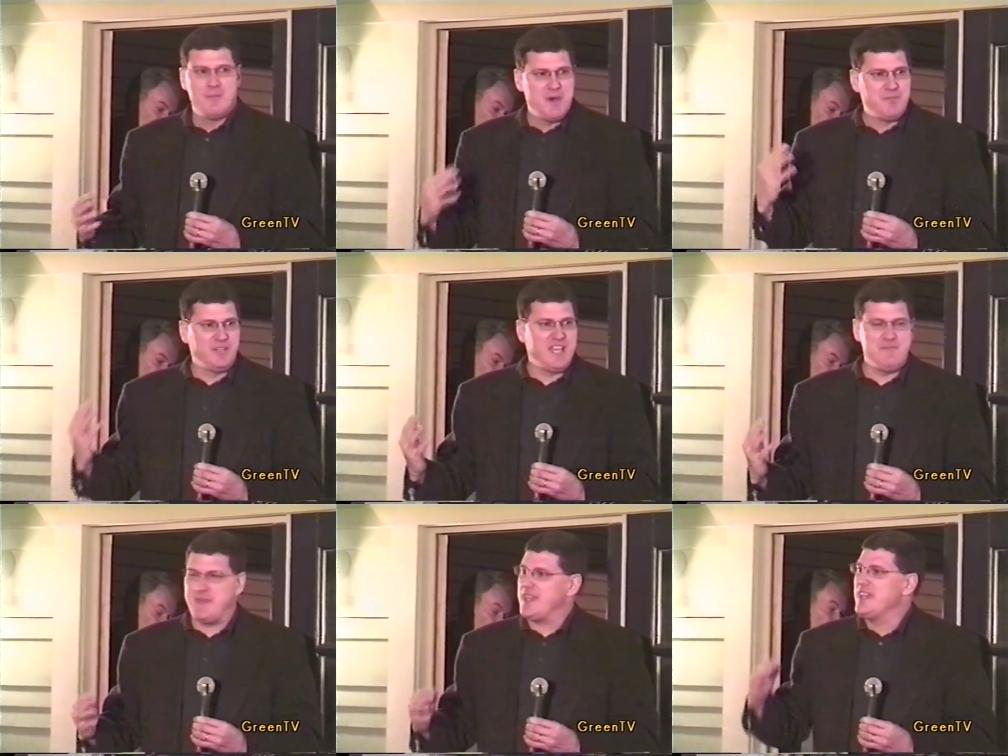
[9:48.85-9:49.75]
But
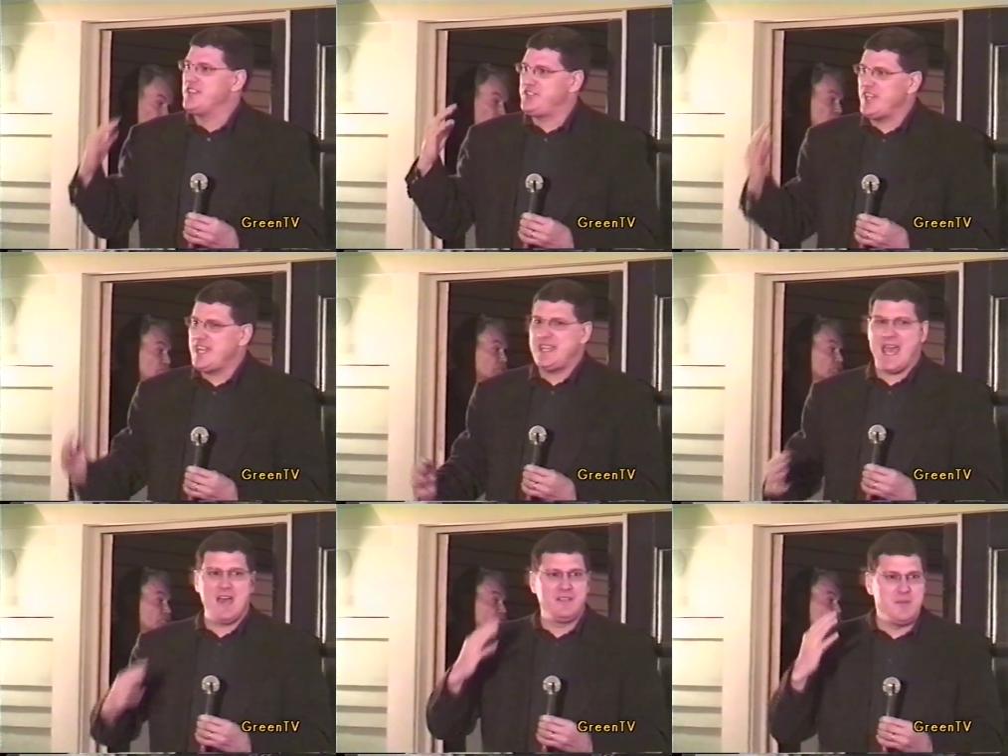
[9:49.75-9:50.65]
believe me, sitting
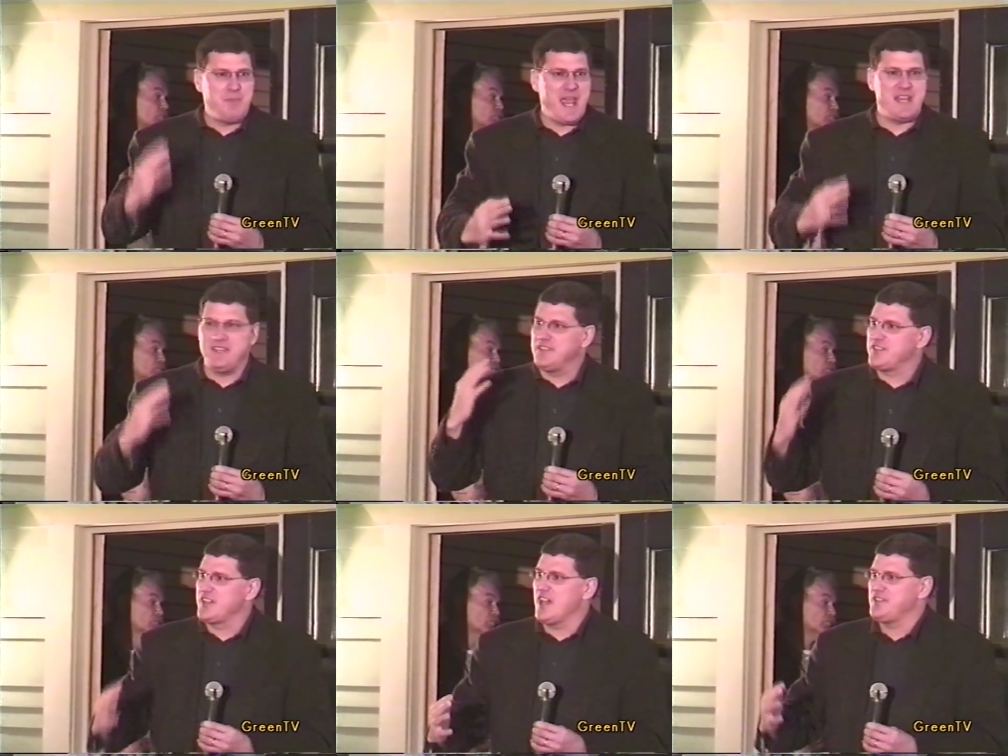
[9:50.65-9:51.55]
down, debating,
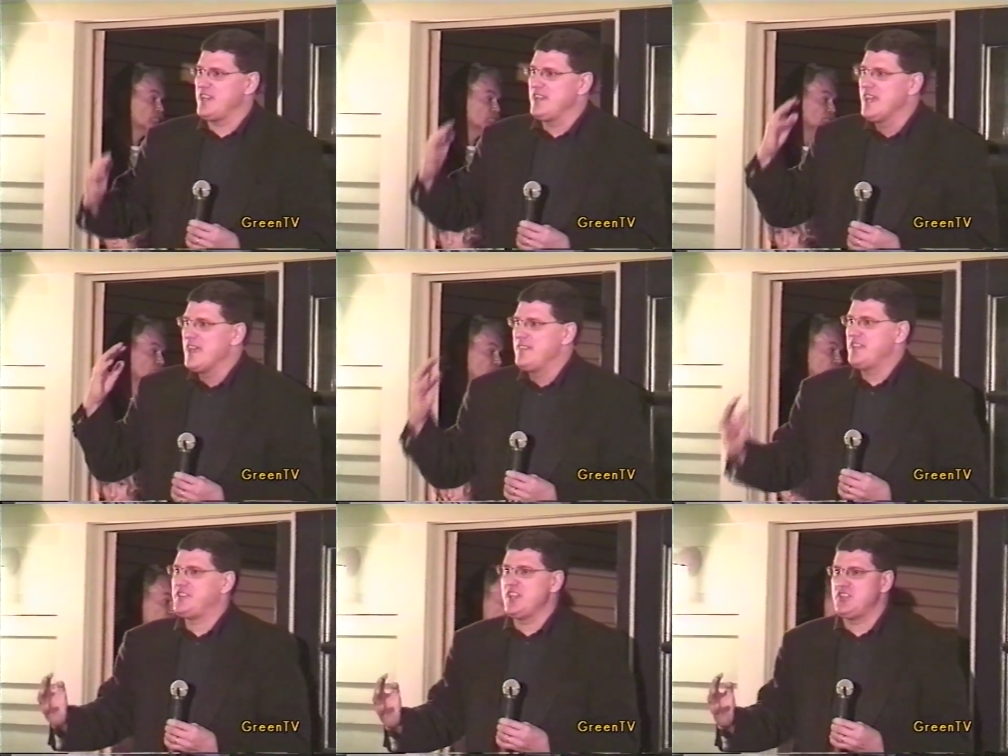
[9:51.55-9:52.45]
discussing
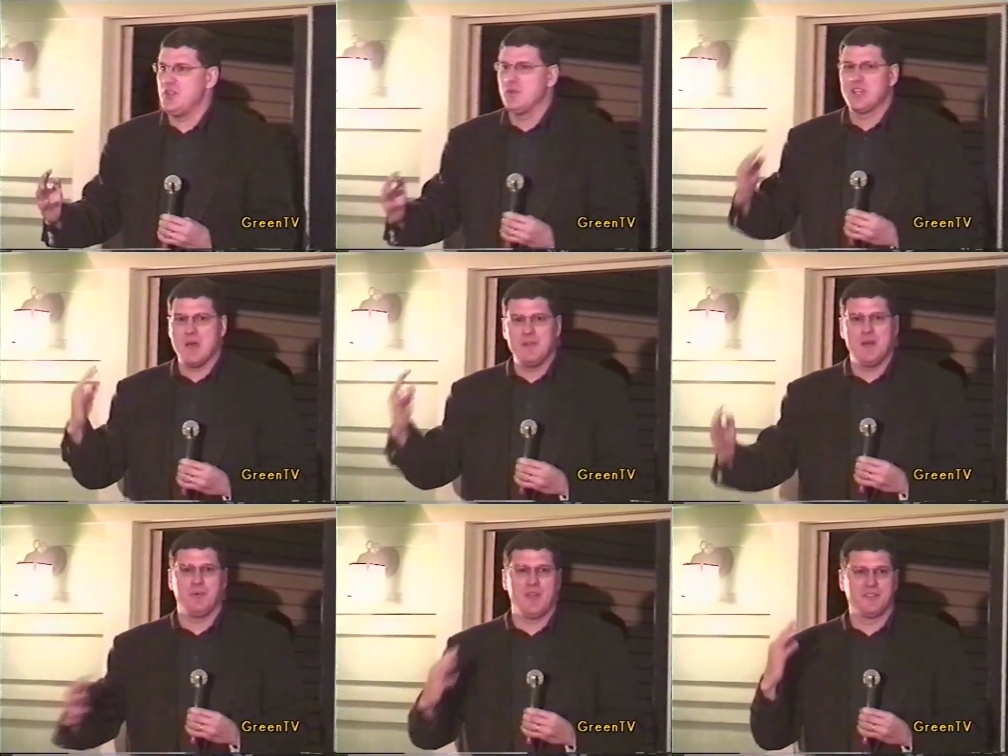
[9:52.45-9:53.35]
this issue, coming
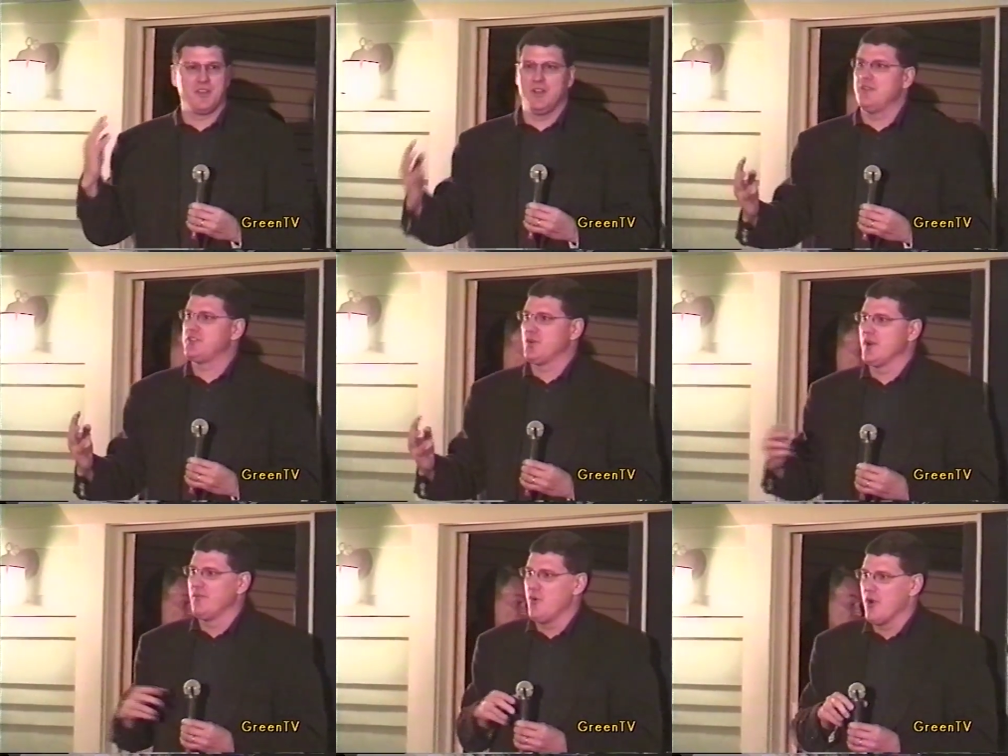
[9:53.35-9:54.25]
up with alternatives
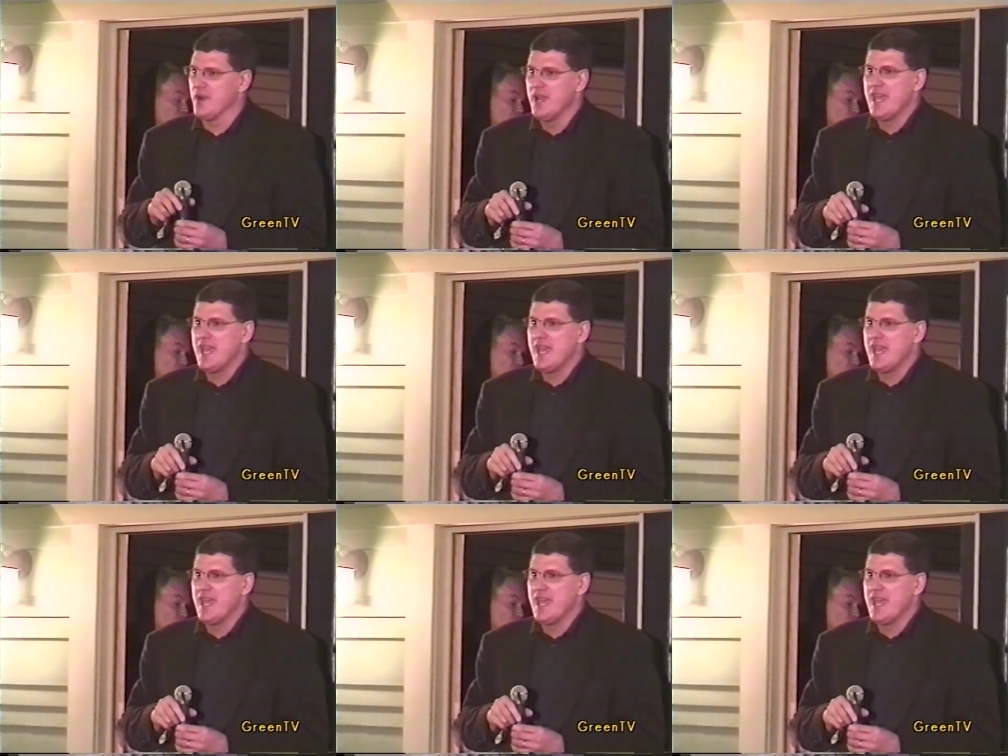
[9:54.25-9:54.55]
short of war